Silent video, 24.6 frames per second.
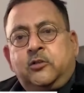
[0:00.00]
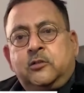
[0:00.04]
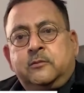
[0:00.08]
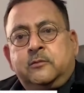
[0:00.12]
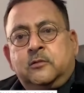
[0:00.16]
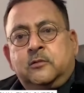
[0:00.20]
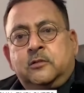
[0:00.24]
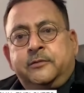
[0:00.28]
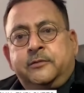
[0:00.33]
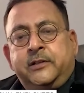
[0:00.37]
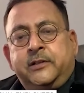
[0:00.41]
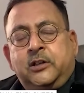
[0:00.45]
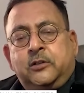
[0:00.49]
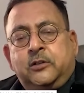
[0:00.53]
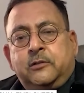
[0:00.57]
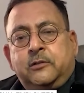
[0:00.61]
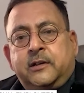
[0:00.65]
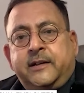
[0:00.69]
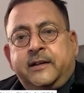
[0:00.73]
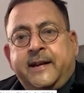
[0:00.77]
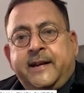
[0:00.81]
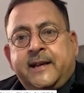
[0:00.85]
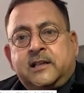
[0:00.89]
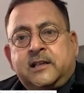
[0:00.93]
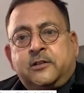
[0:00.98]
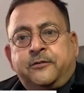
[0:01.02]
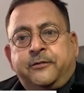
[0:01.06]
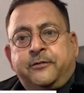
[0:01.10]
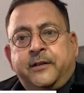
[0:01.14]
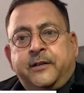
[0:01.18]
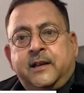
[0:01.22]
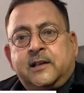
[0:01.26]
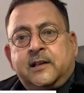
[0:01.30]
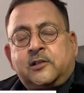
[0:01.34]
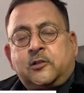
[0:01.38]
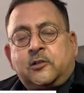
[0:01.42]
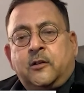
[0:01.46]
move into a next
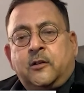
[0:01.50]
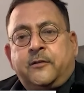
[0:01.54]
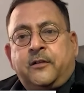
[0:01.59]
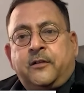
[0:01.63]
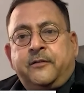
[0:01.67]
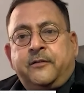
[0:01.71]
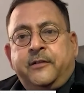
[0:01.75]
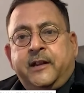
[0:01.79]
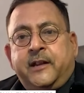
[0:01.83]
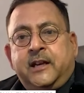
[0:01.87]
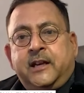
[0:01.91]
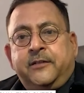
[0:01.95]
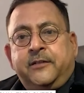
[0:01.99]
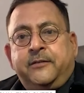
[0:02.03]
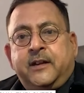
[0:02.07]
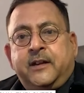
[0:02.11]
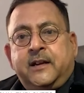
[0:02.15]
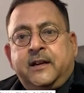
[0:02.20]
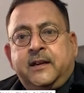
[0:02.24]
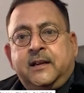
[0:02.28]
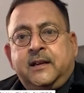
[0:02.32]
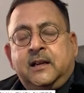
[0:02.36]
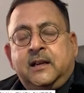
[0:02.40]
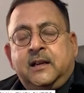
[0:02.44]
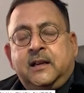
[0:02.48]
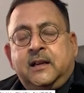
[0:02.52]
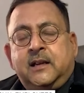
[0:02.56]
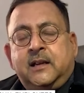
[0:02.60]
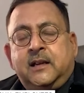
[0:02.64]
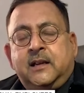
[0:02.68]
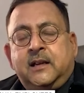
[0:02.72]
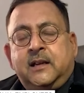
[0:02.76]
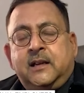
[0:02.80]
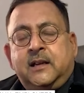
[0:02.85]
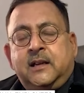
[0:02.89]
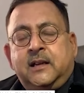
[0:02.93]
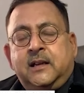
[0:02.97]
phase of a very, very
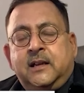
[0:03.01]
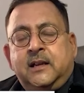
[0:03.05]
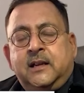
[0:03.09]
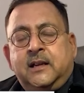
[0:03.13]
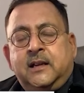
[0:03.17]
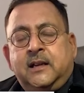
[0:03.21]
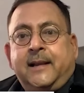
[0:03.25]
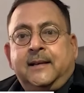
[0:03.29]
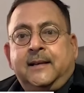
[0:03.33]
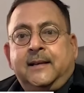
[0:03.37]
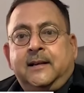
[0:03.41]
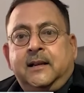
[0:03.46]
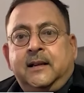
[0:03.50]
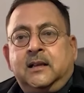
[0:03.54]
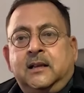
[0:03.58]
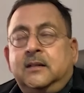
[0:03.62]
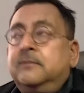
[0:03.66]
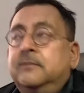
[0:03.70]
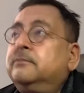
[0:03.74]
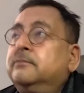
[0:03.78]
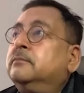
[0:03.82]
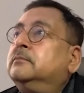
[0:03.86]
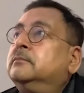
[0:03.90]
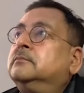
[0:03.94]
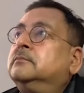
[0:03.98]
highly